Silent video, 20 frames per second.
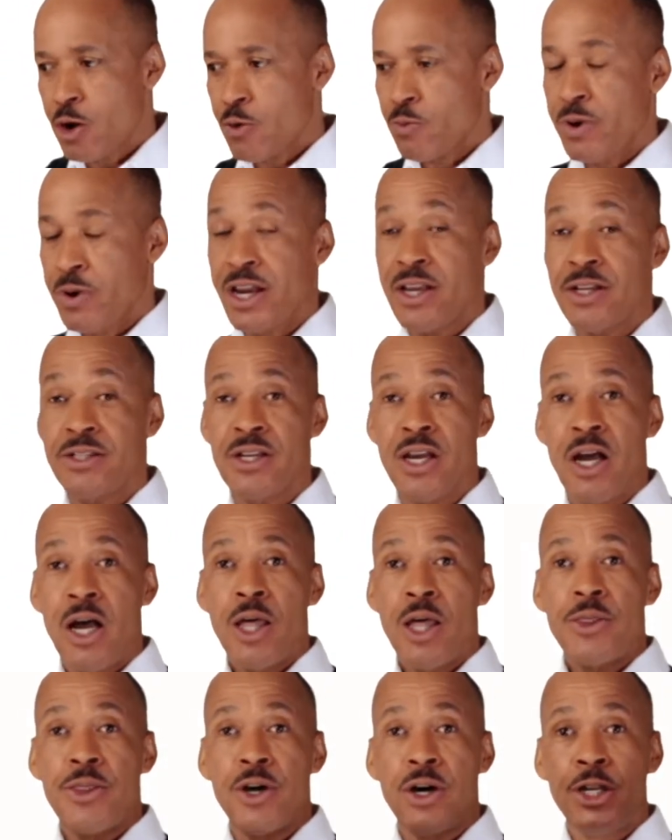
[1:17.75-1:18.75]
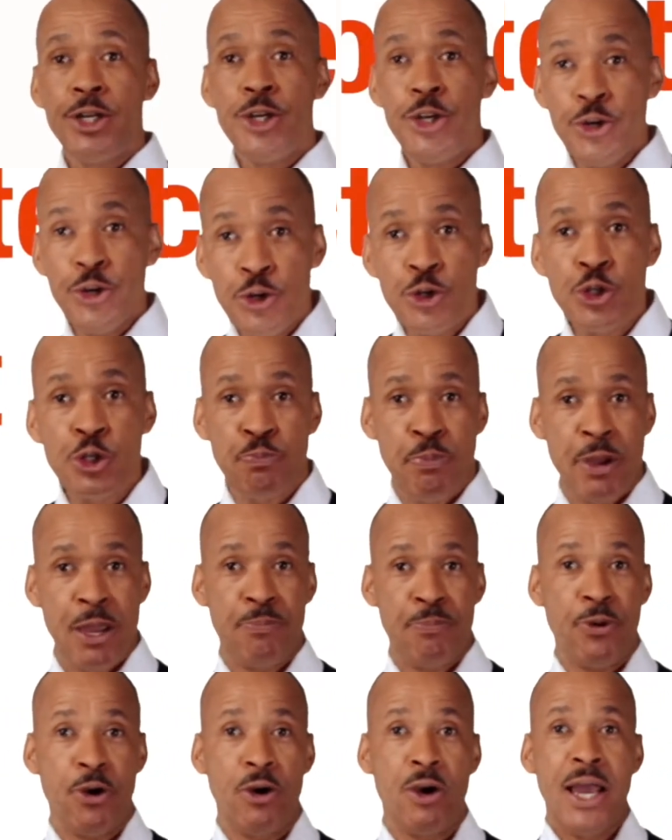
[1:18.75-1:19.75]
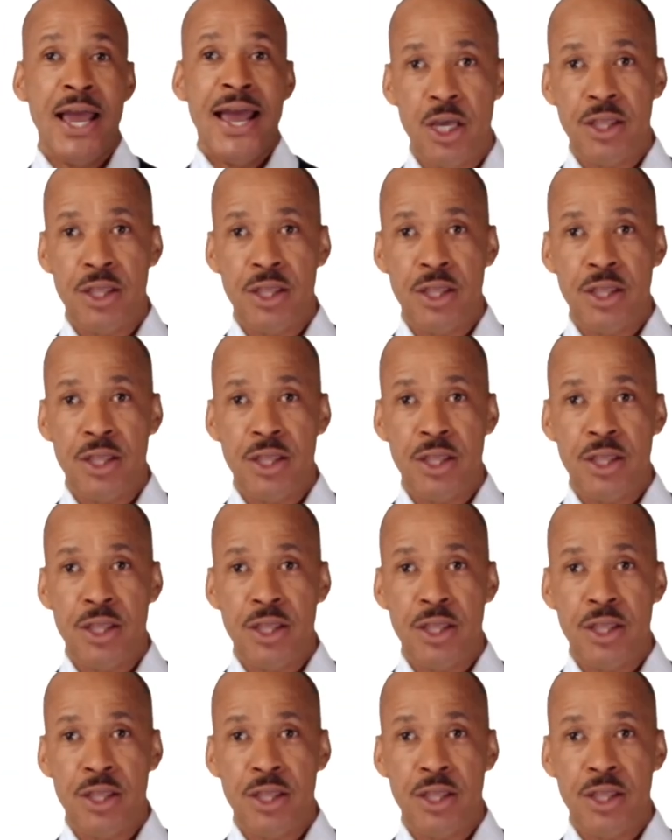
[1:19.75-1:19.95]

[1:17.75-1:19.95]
read the newspaper.